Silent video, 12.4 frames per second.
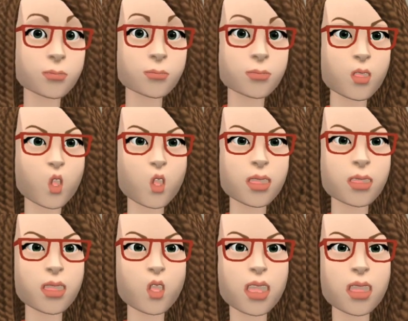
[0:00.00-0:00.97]
I would
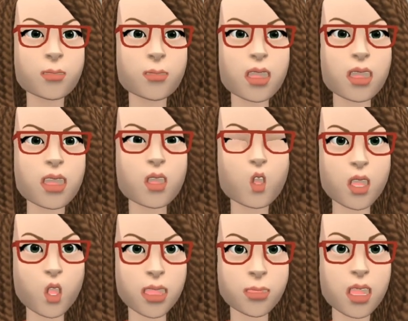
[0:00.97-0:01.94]
like to explain to
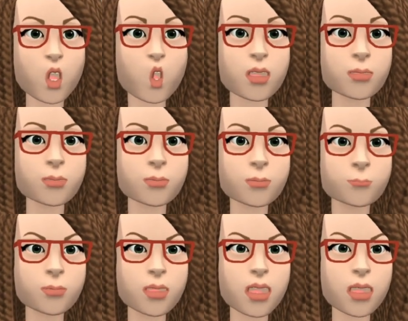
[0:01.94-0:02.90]
you about
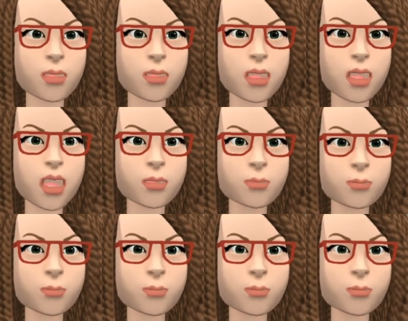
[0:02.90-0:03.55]
balance sheet,